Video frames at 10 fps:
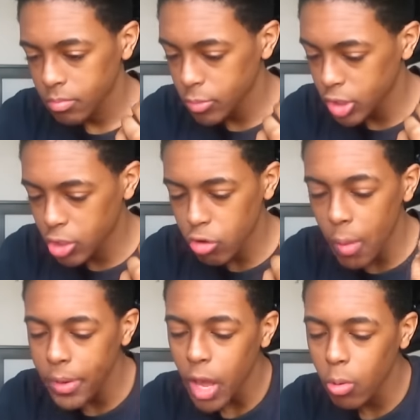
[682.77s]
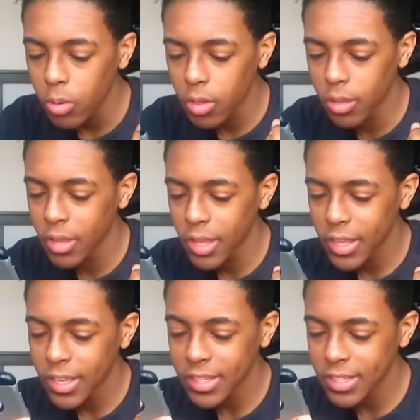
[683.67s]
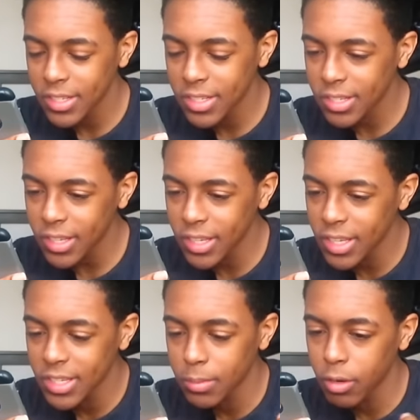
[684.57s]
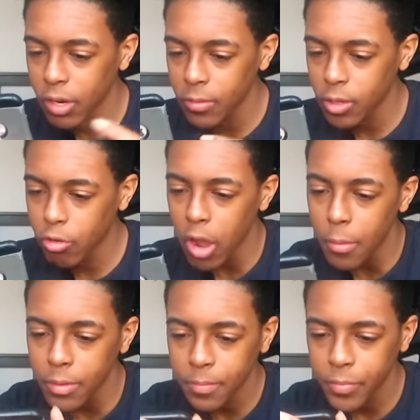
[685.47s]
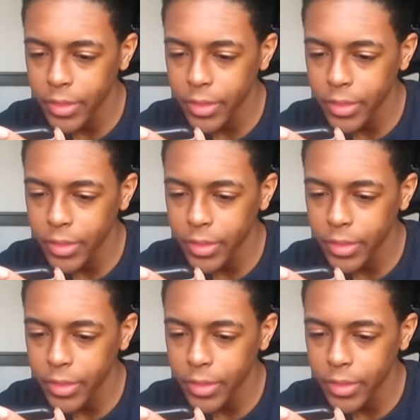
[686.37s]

Just crop it out. it's easy, bro. Crop.